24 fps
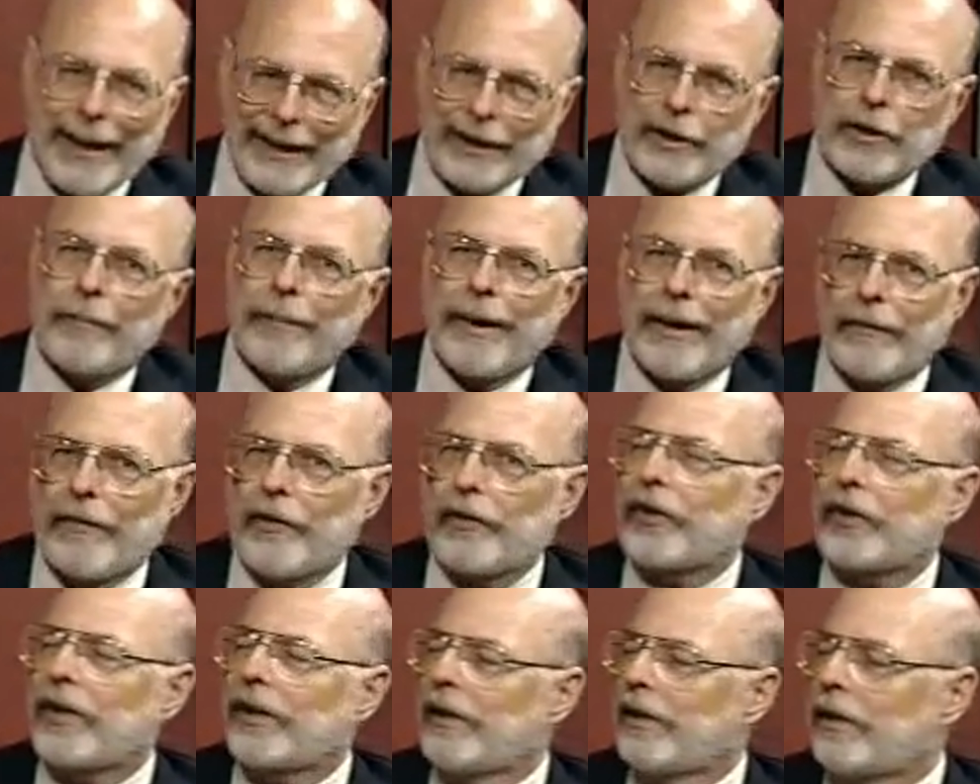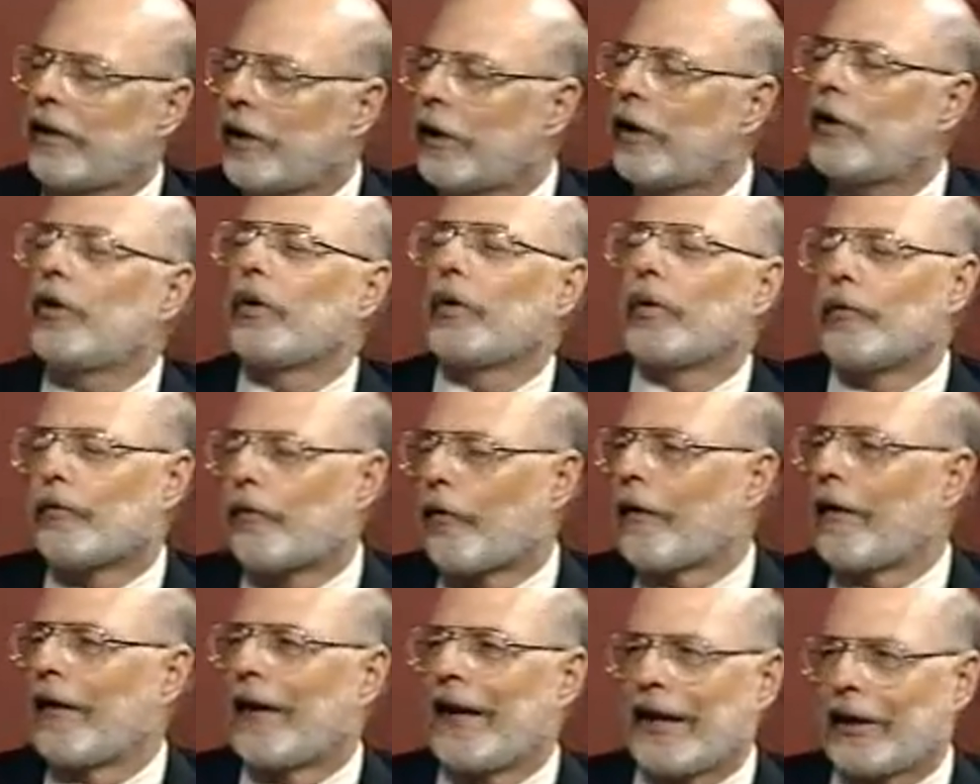Back to bed. This continued
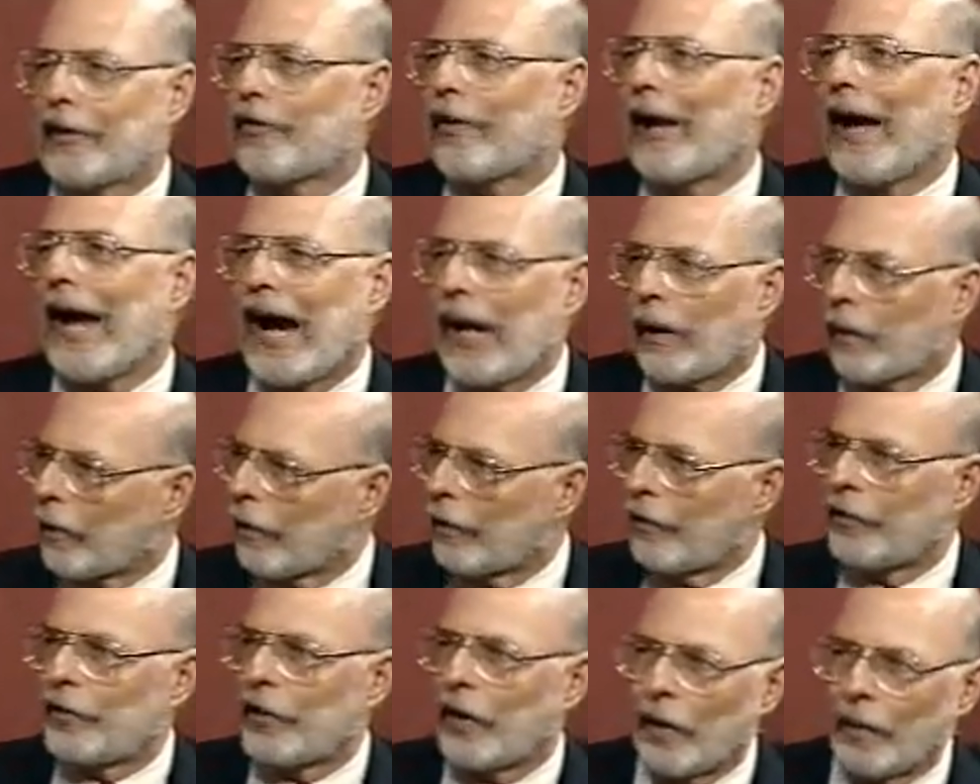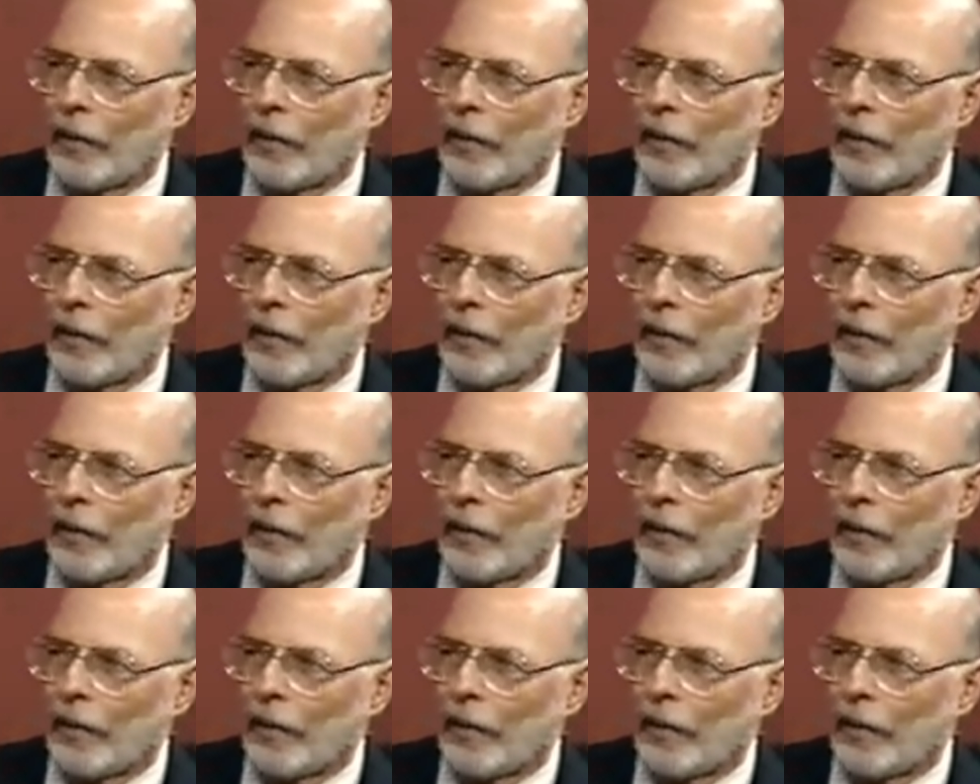for the next hour or